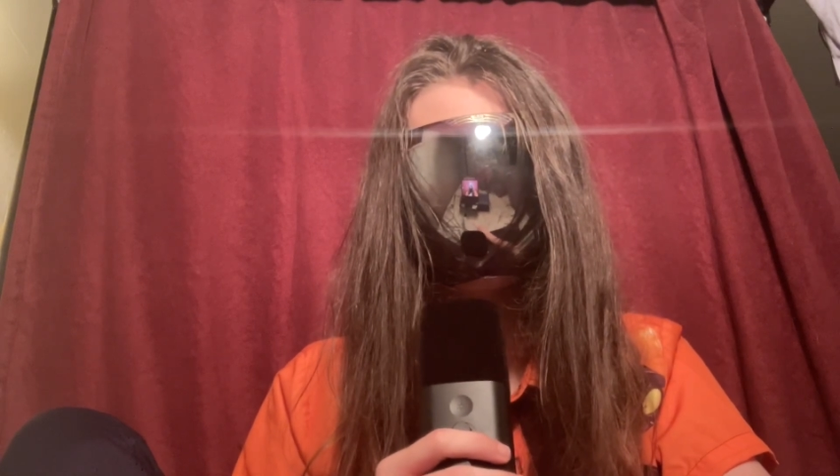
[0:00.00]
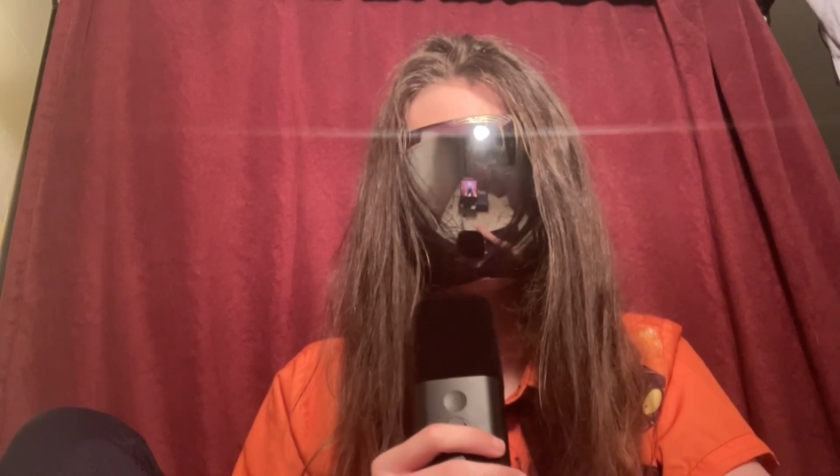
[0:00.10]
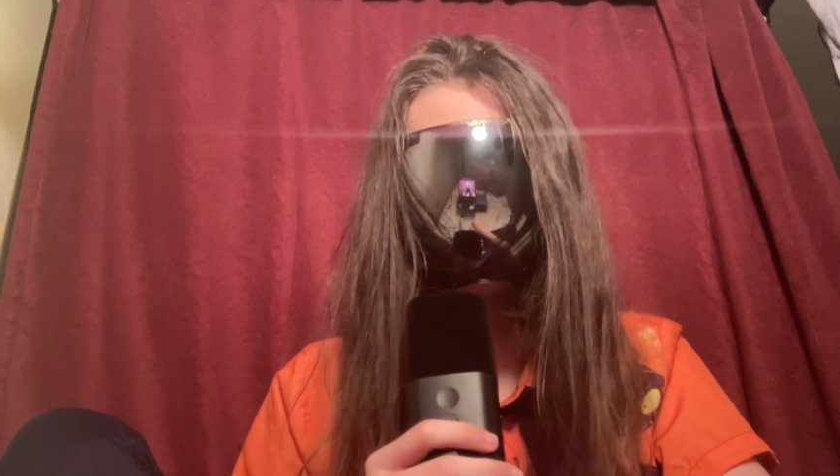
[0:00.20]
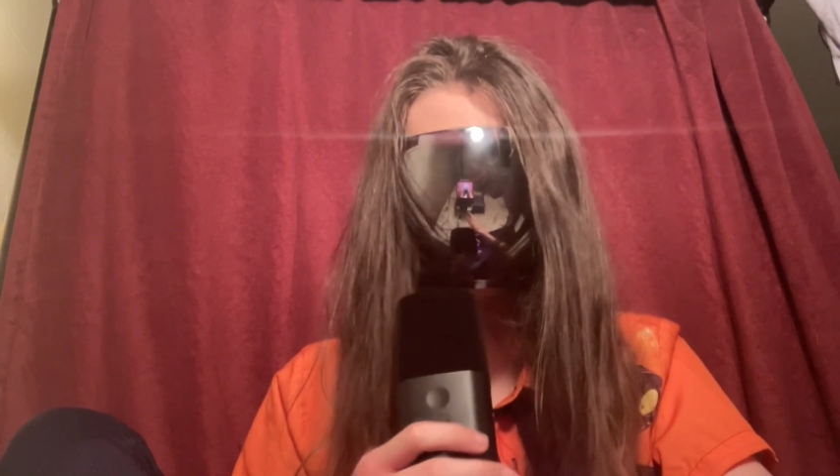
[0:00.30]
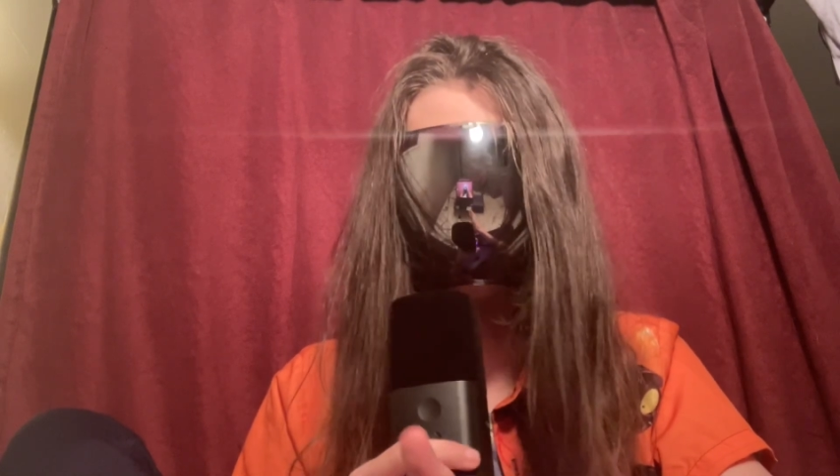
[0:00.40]

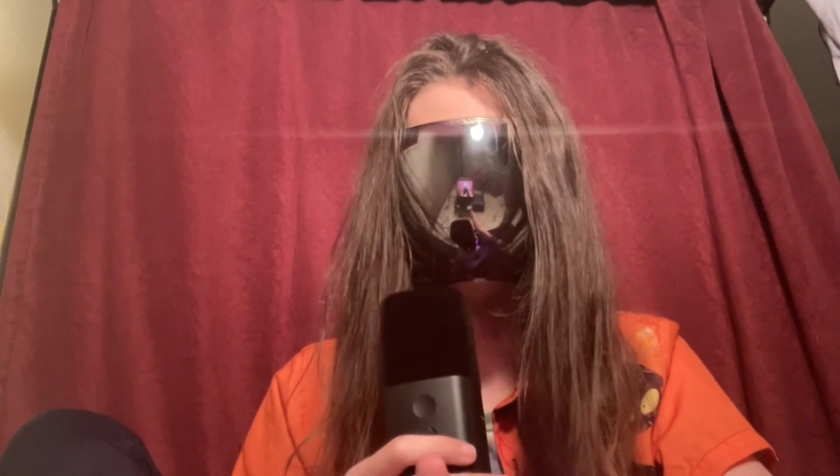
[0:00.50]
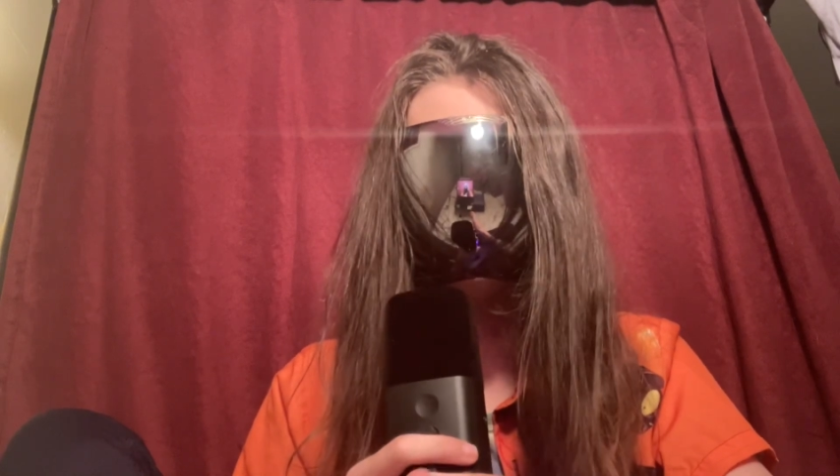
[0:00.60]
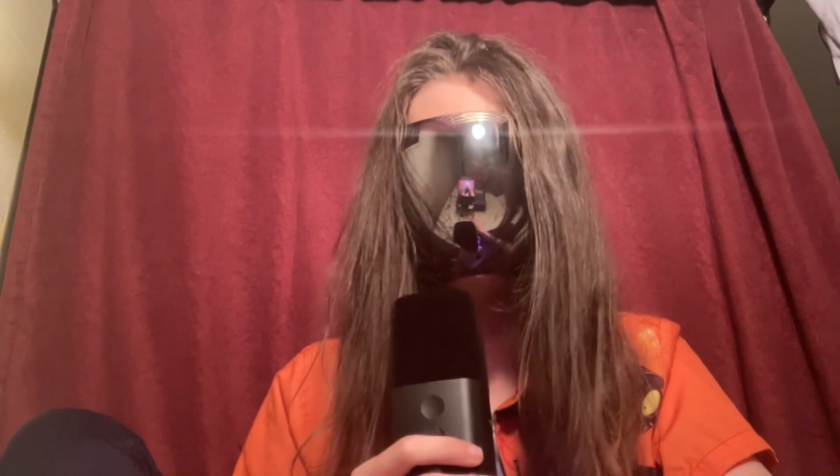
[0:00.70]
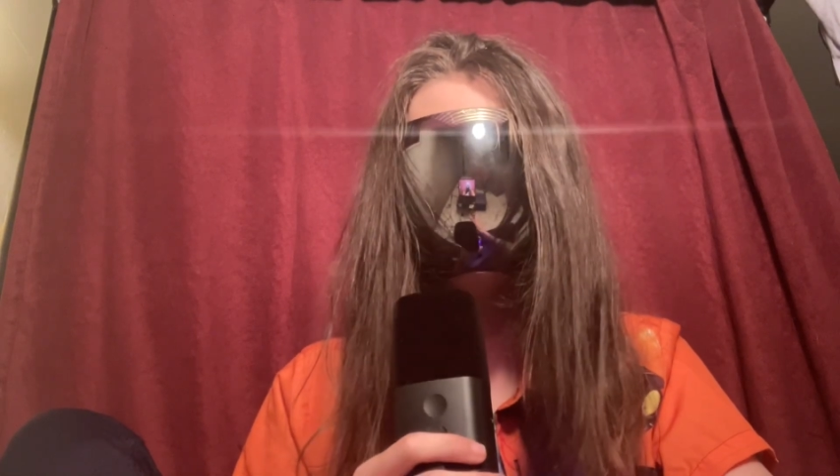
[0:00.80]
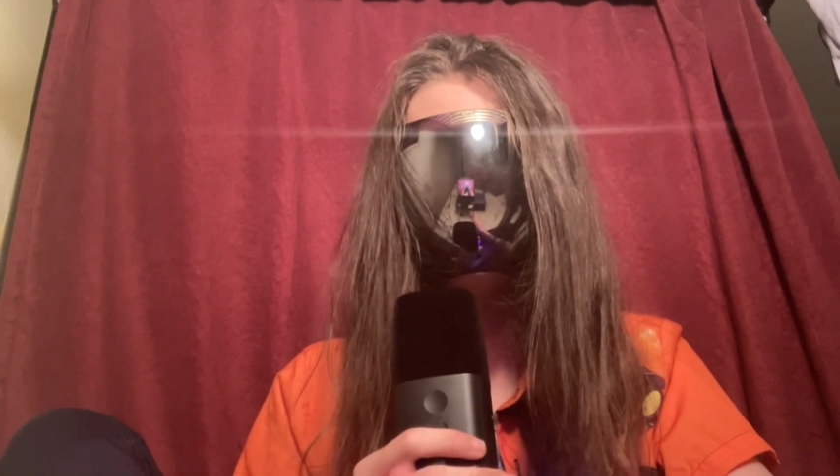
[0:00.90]
group
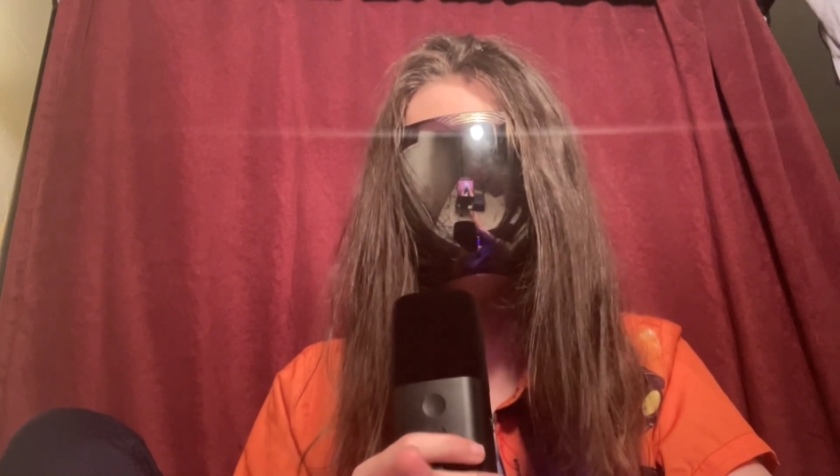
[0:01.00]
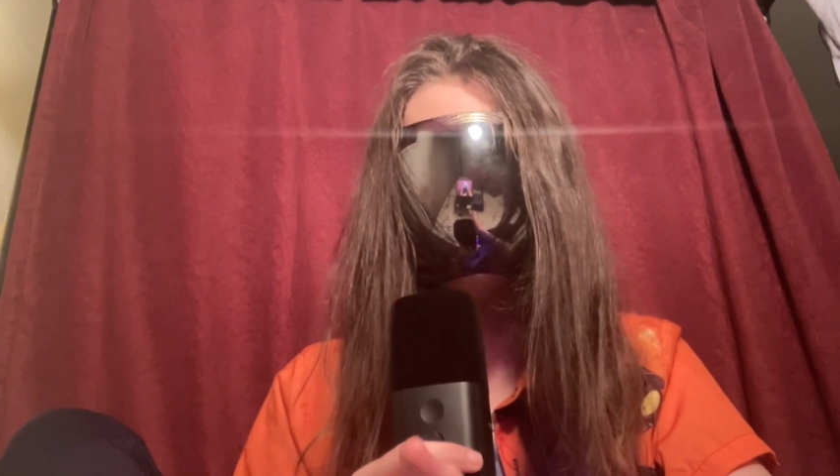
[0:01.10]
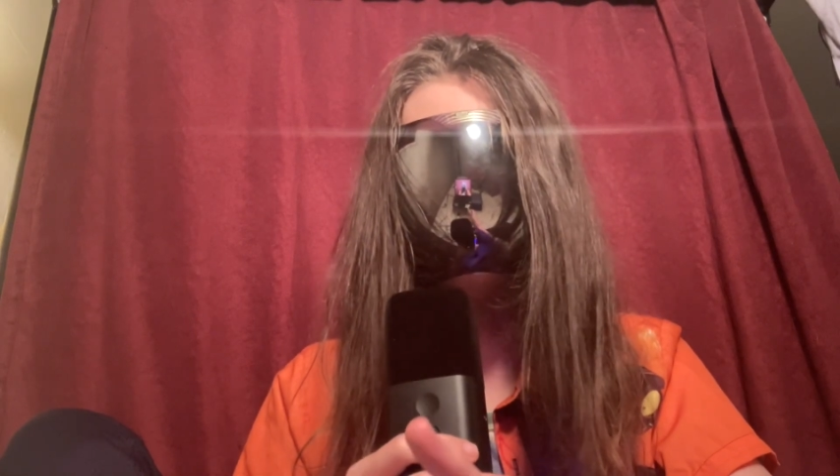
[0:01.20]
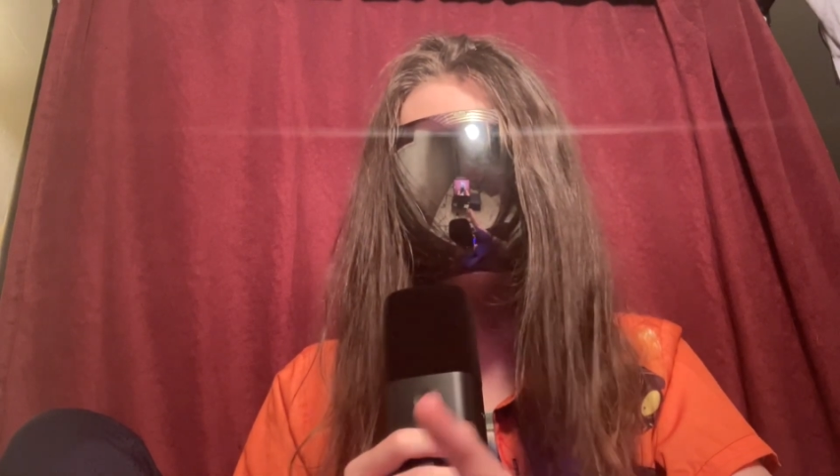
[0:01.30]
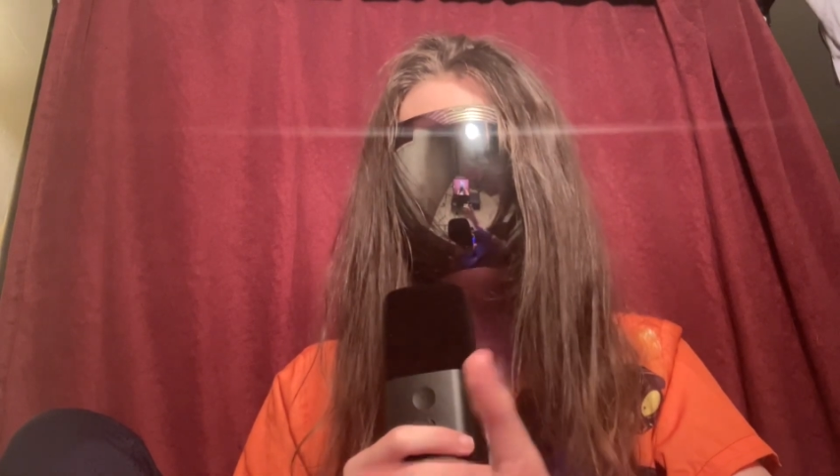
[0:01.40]

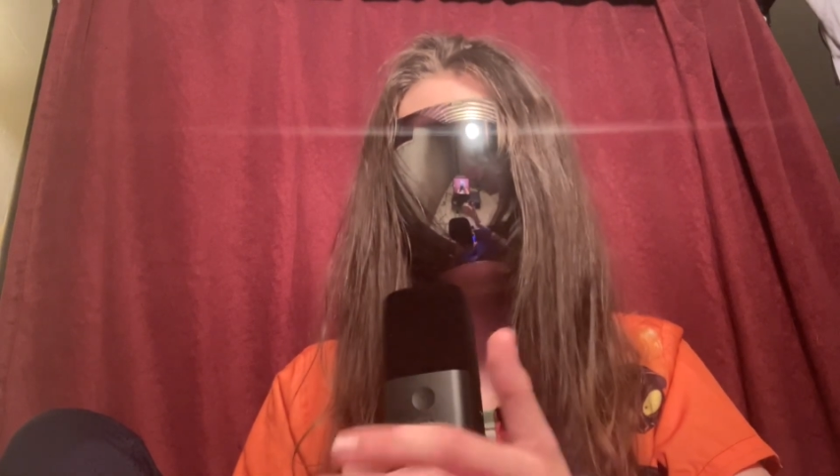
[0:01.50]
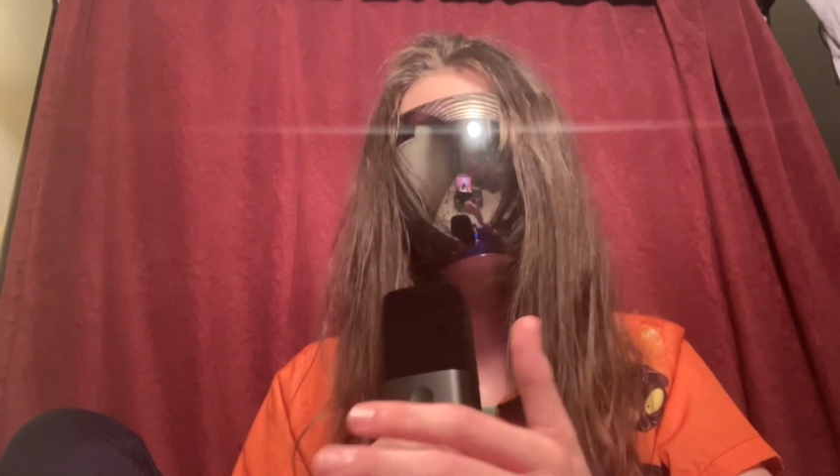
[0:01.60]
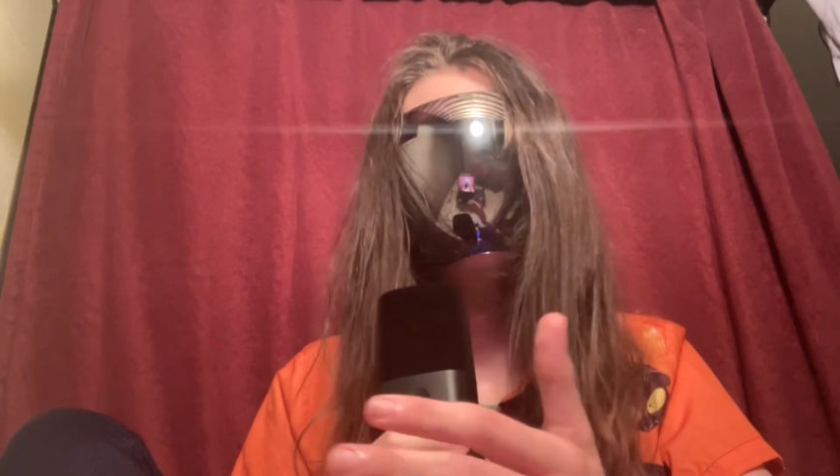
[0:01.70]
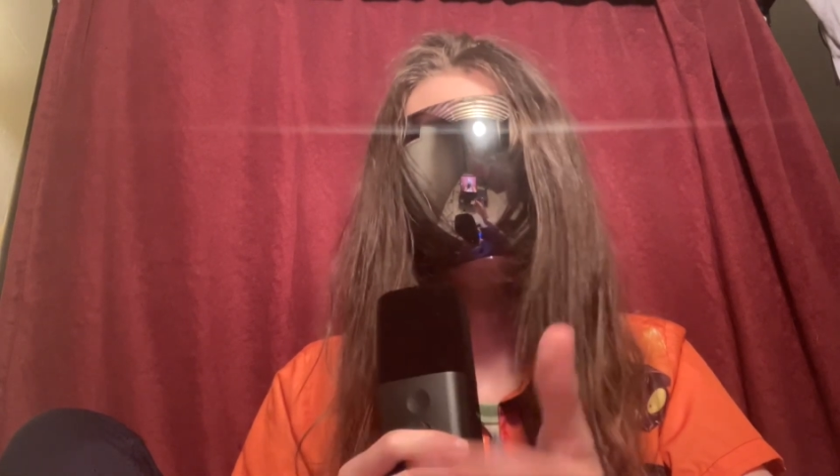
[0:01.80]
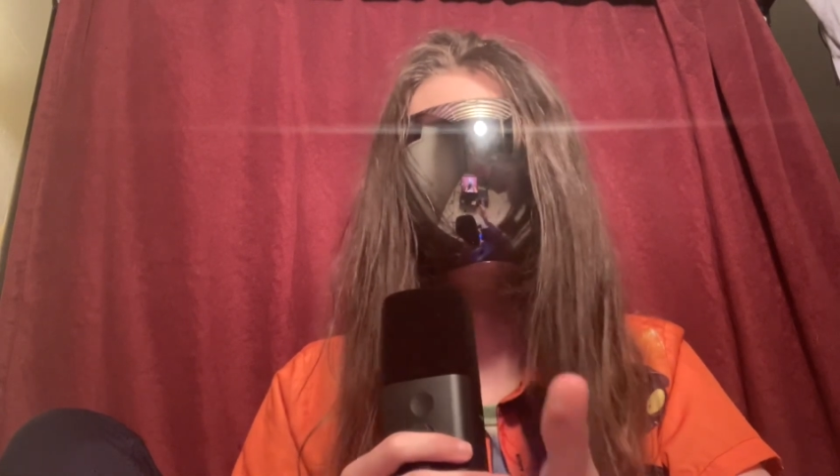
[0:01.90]
being
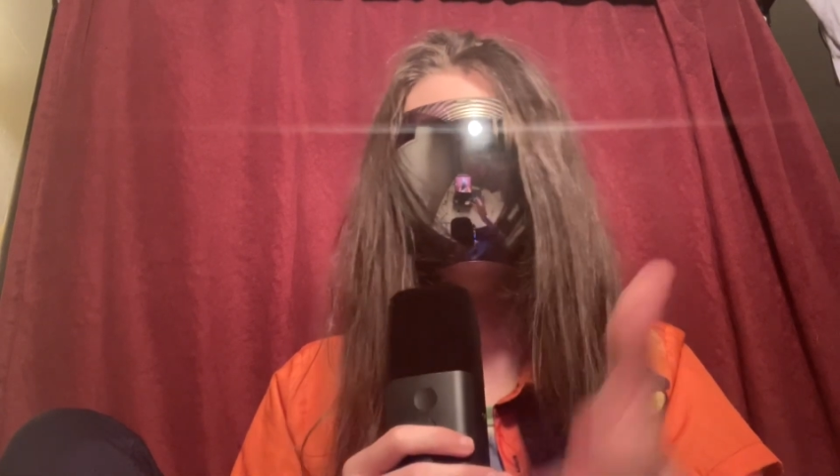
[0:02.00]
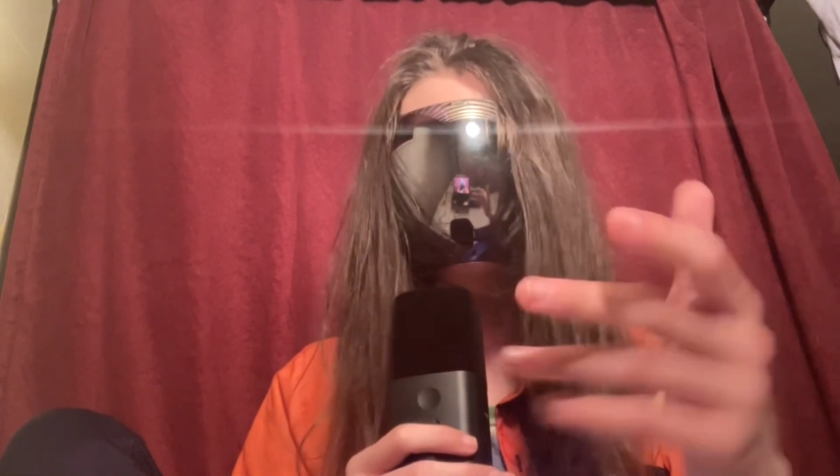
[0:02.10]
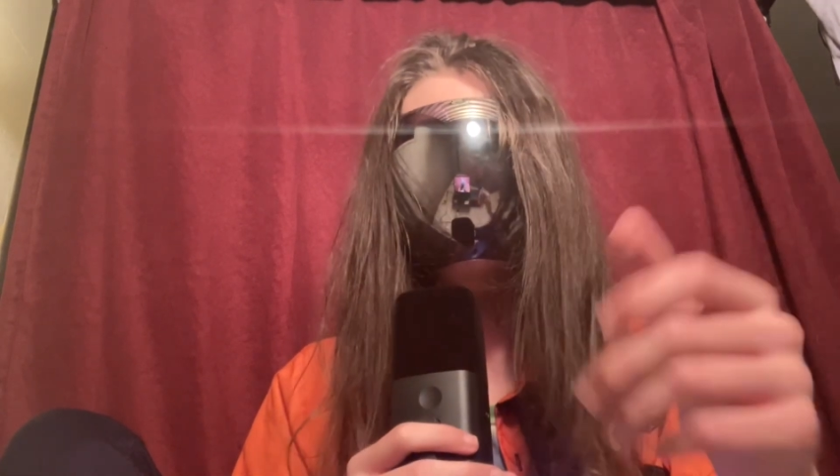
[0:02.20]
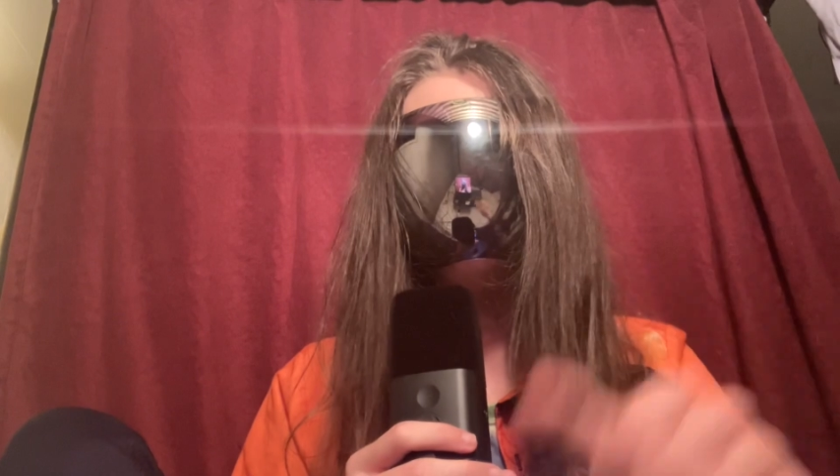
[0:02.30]
good beginner